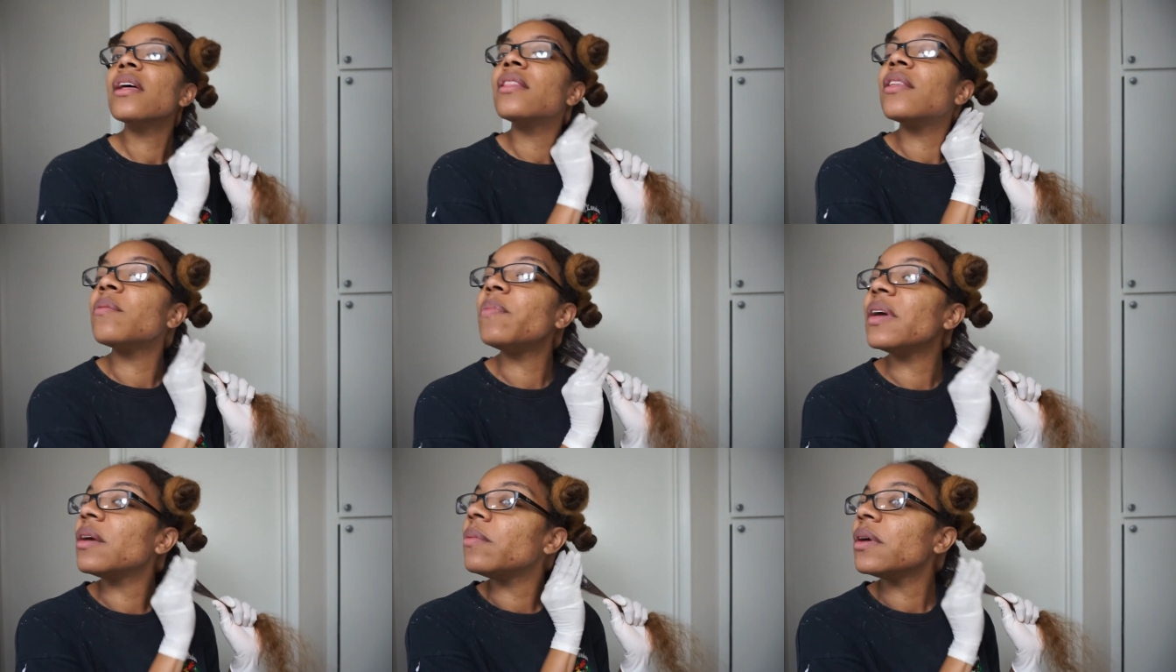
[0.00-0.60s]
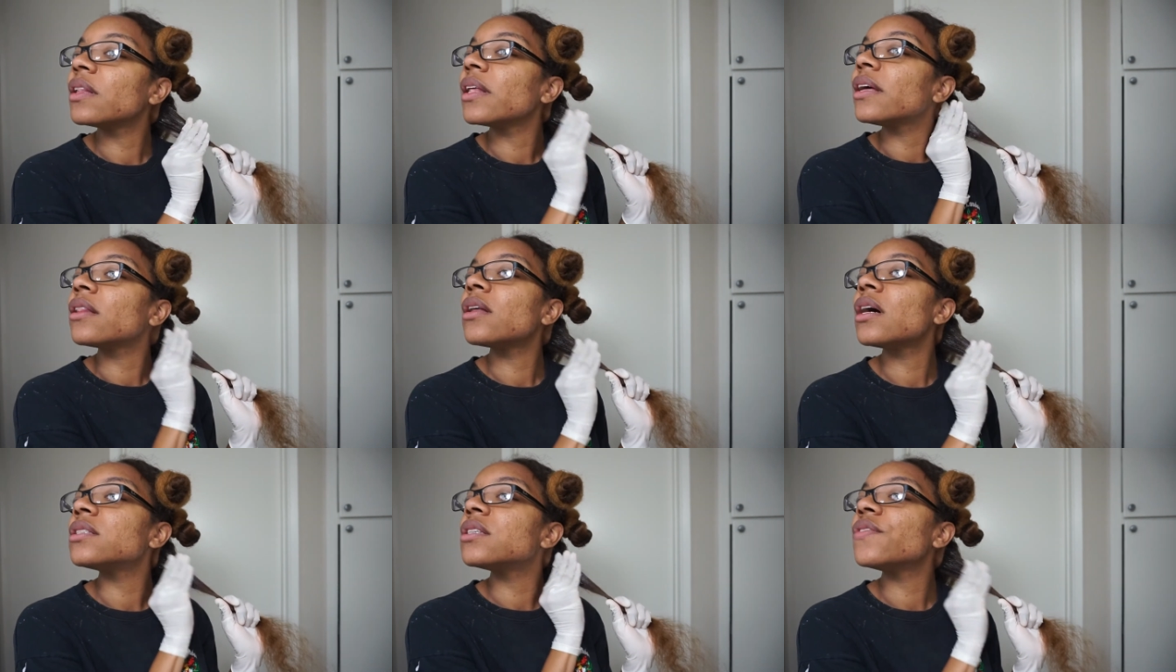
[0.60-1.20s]
the baby like
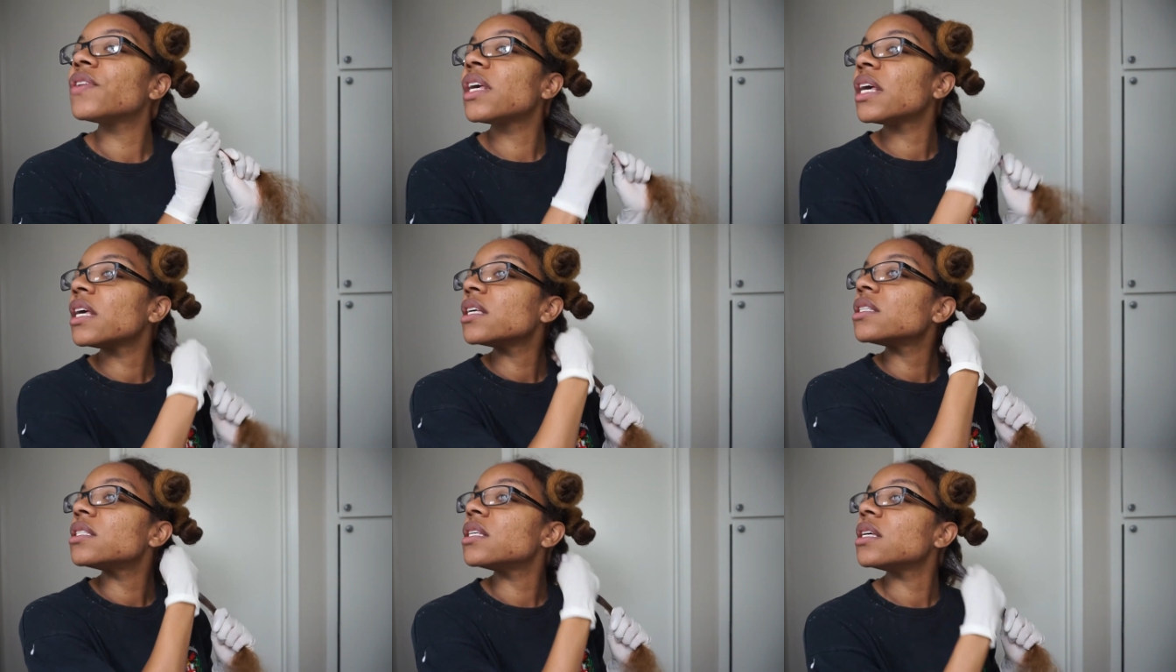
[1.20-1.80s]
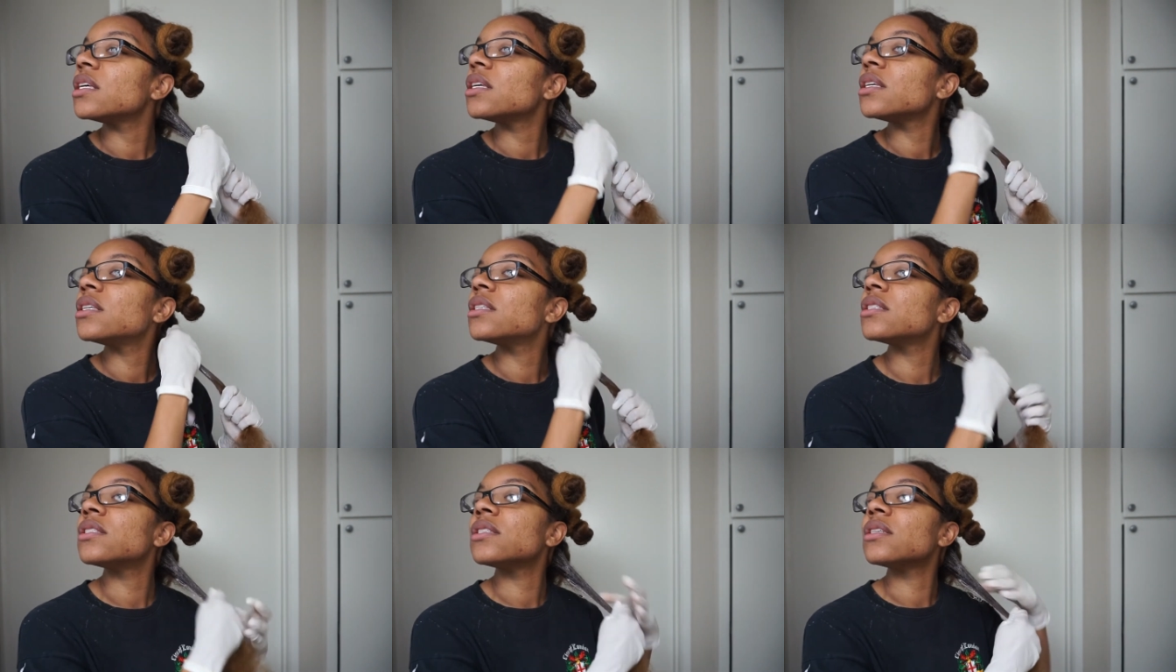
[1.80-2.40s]
lots of
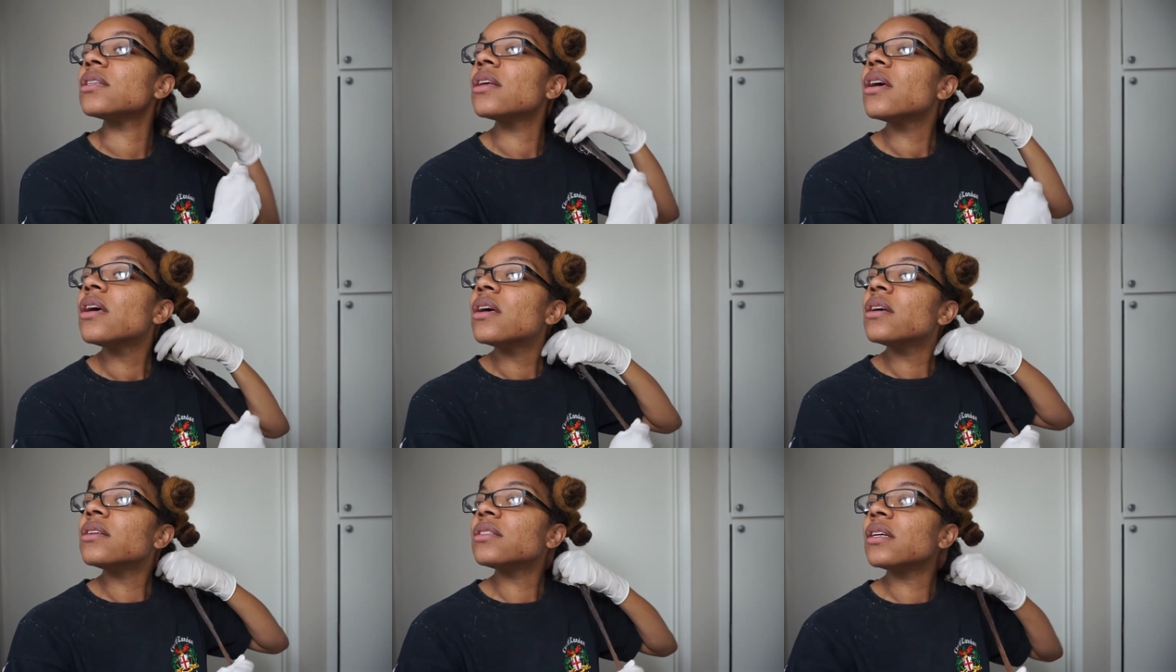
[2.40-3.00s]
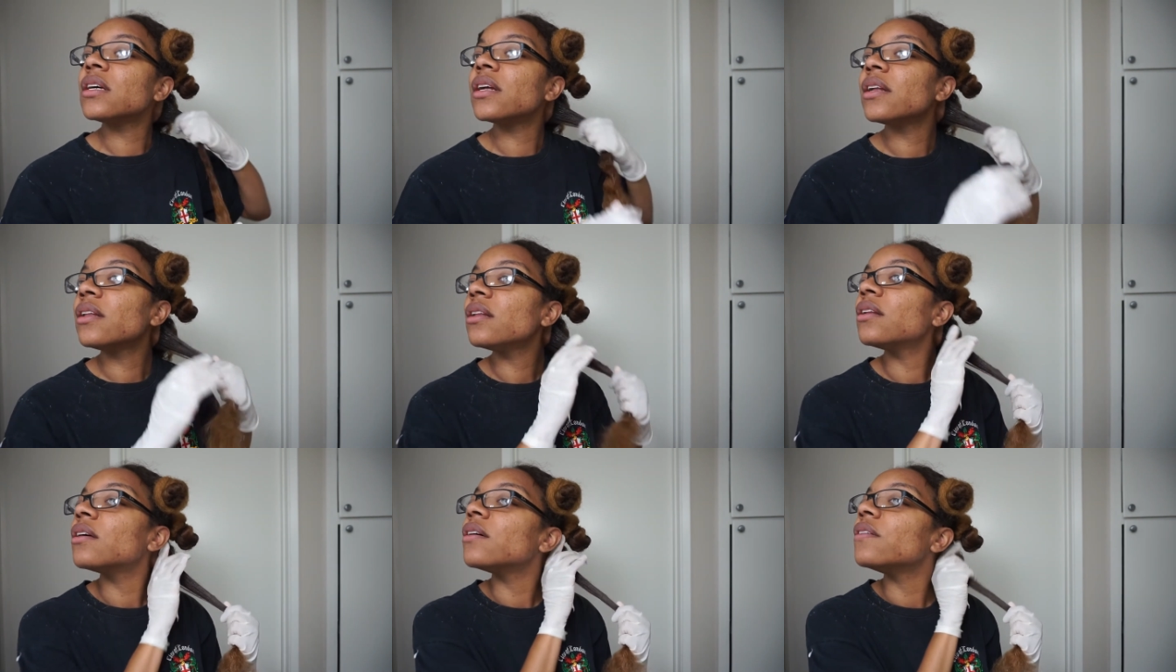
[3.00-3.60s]
kisses and saying I
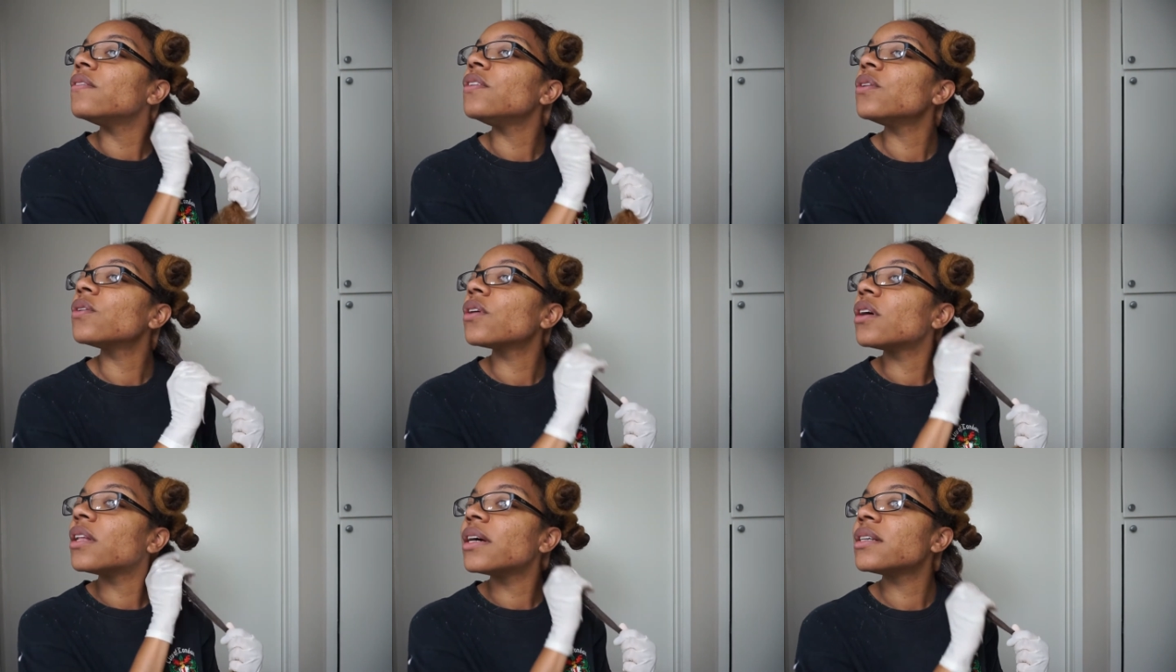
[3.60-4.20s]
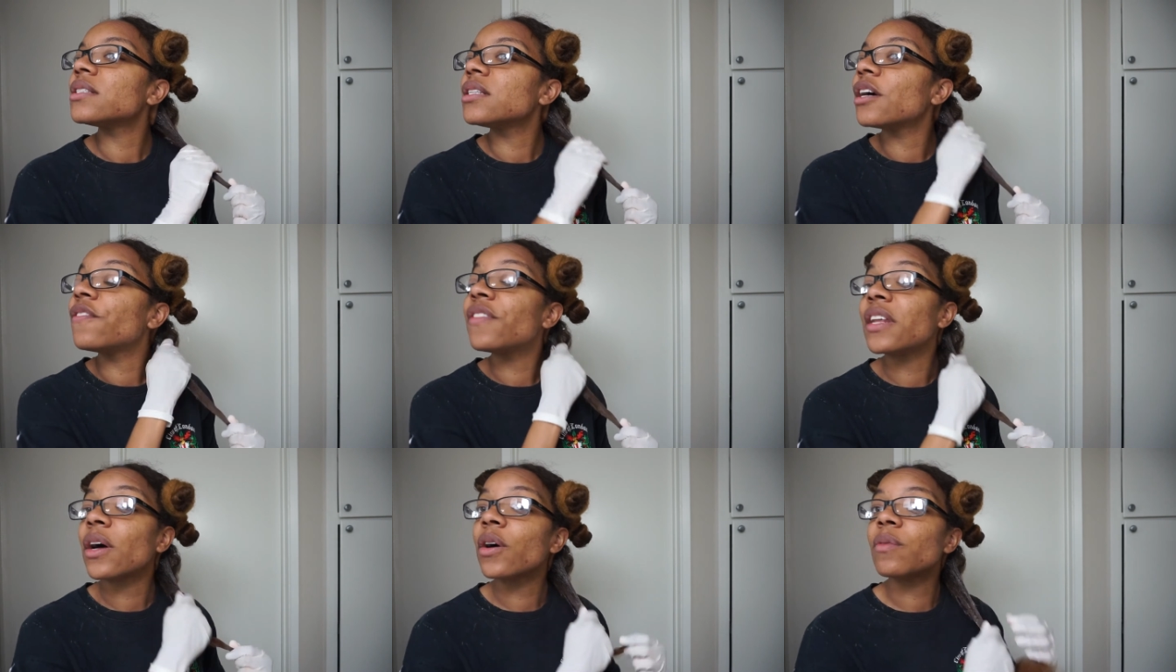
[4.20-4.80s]
love you and all that stuff,
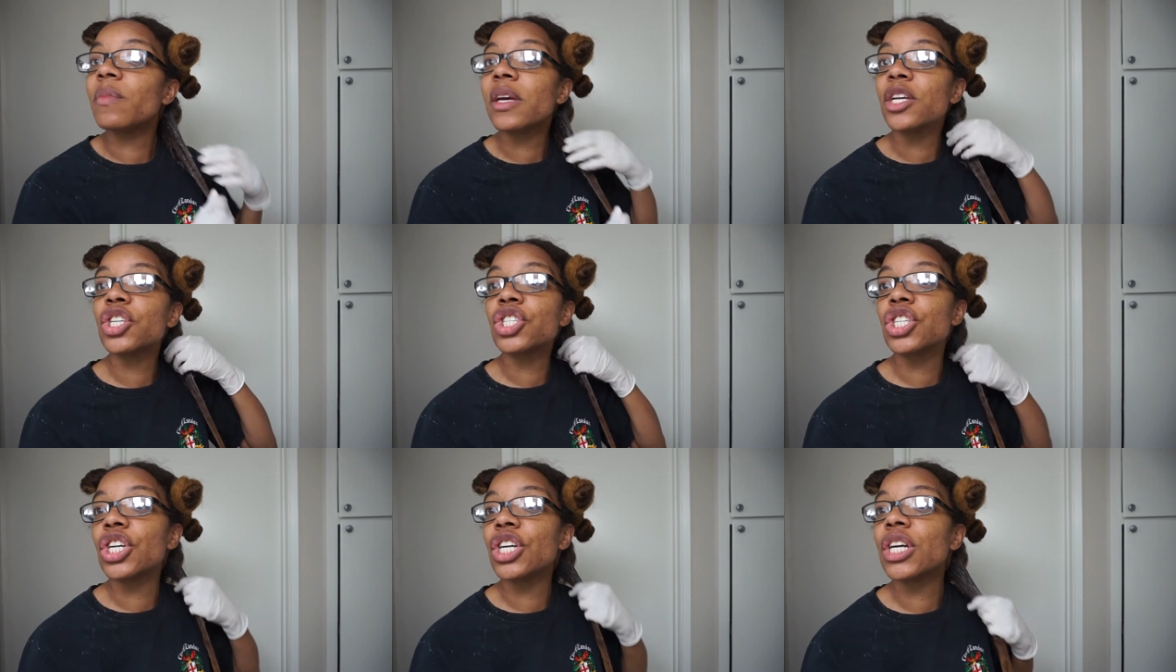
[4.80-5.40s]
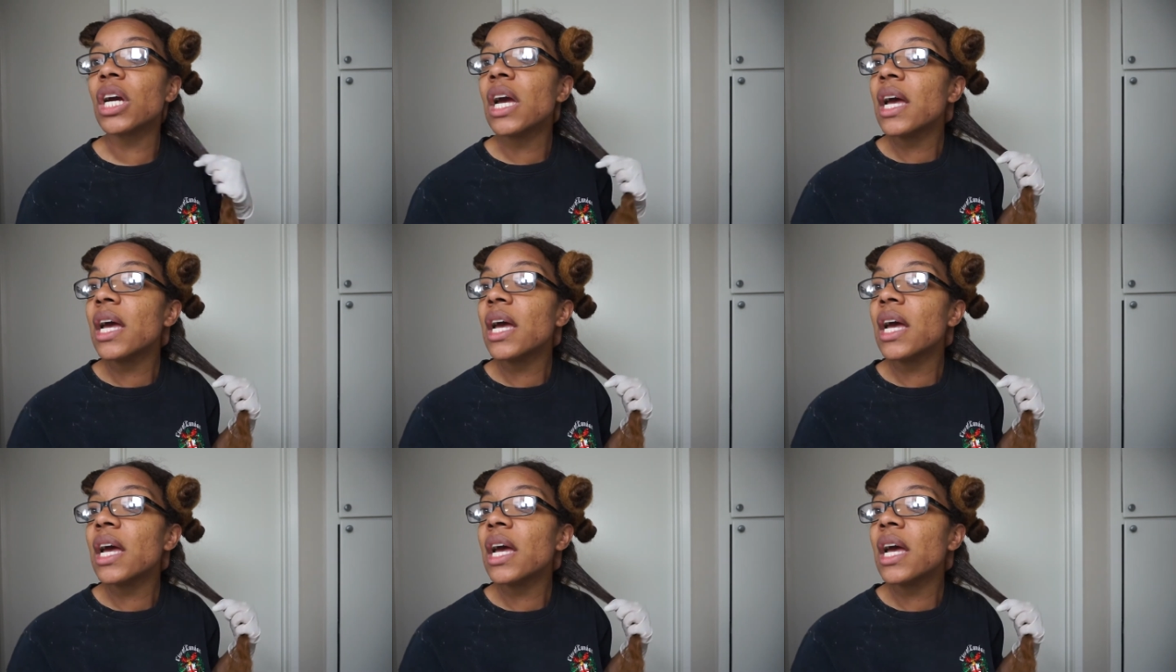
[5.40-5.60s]
then I'll make sure